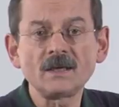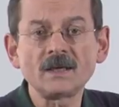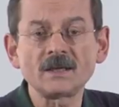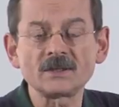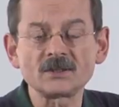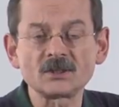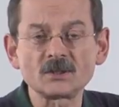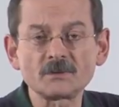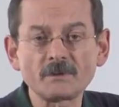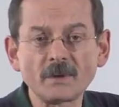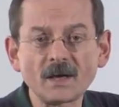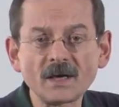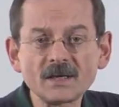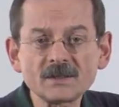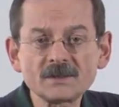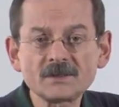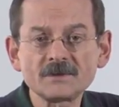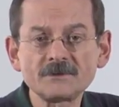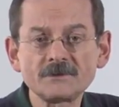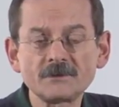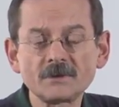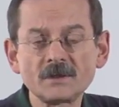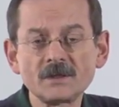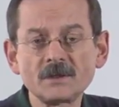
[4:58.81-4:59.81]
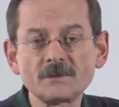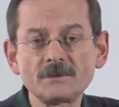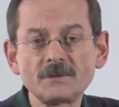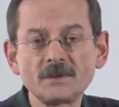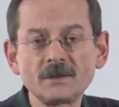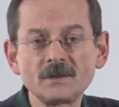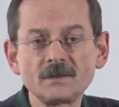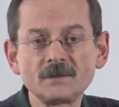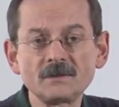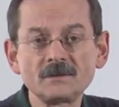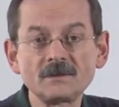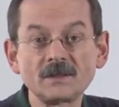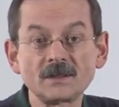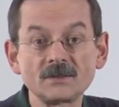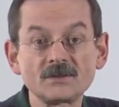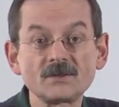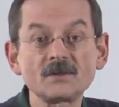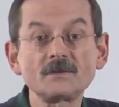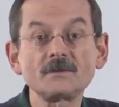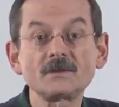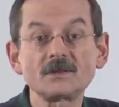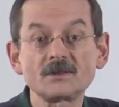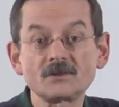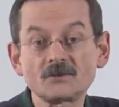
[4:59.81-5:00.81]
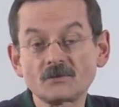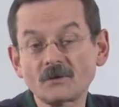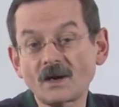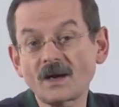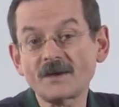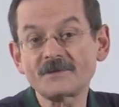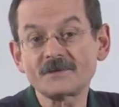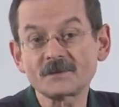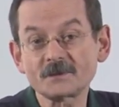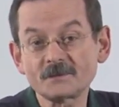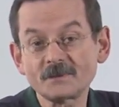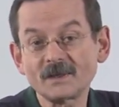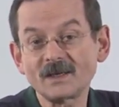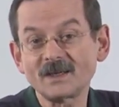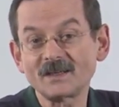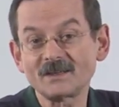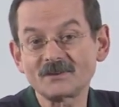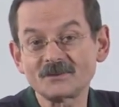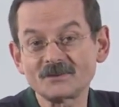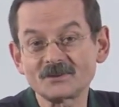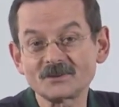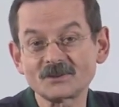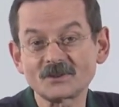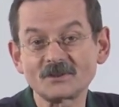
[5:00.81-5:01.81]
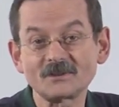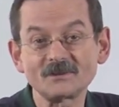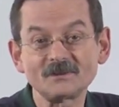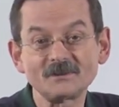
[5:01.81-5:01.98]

and spots have reappeared and some of the traffic patterns